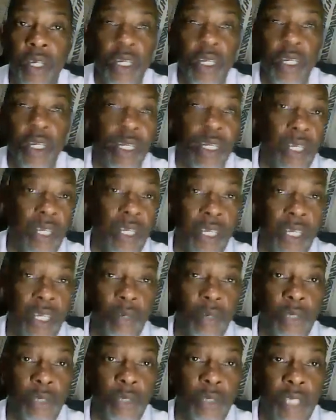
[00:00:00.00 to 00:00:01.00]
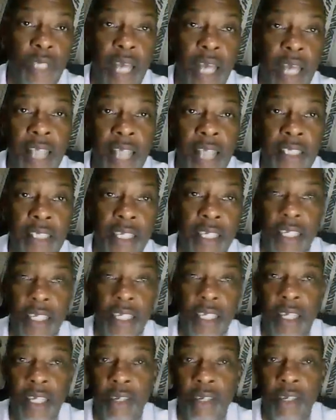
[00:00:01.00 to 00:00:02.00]
He was a godsend. He
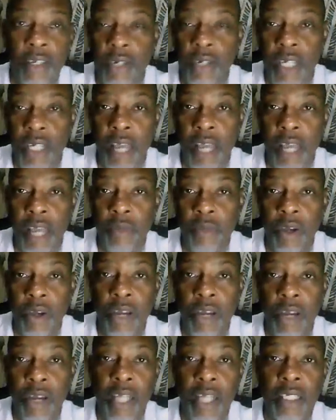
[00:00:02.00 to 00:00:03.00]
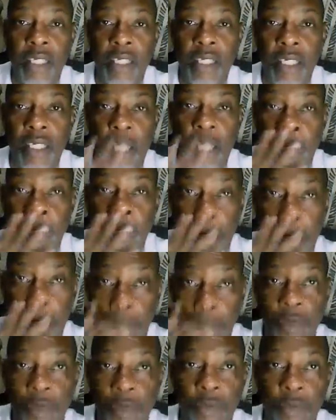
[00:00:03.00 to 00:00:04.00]
gave me all kind of details, got
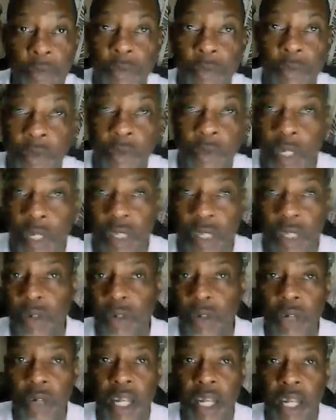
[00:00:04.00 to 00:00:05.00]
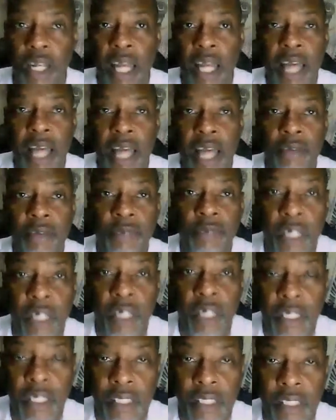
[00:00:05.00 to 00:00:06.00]
me, a lot of
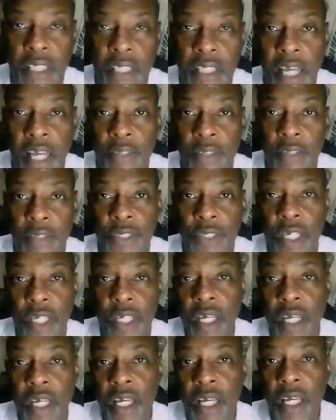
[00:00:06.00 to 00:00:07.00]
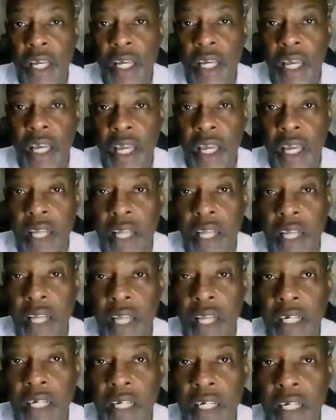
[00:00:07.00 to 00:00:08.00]
discounts, and
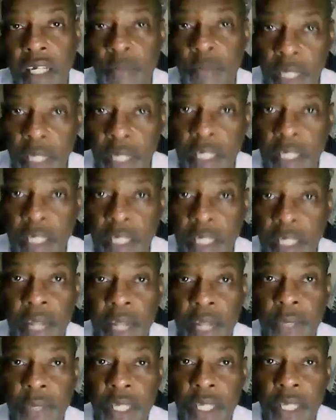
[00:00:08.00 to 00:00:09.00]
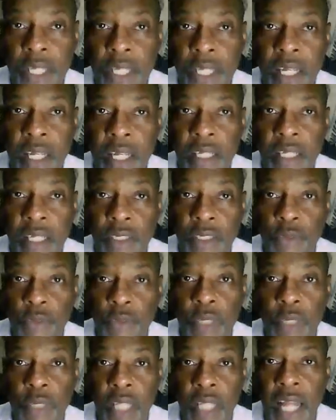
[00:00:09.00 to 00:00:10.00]
explained a lot of things to me
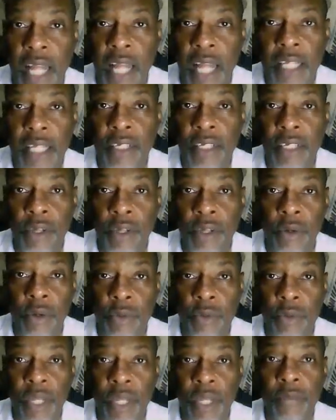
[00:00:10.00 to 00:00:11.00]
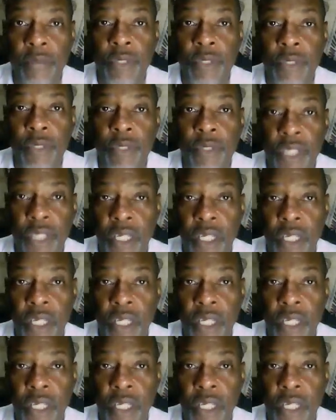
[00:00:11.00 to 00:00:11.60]
that I didn't know that it was needed.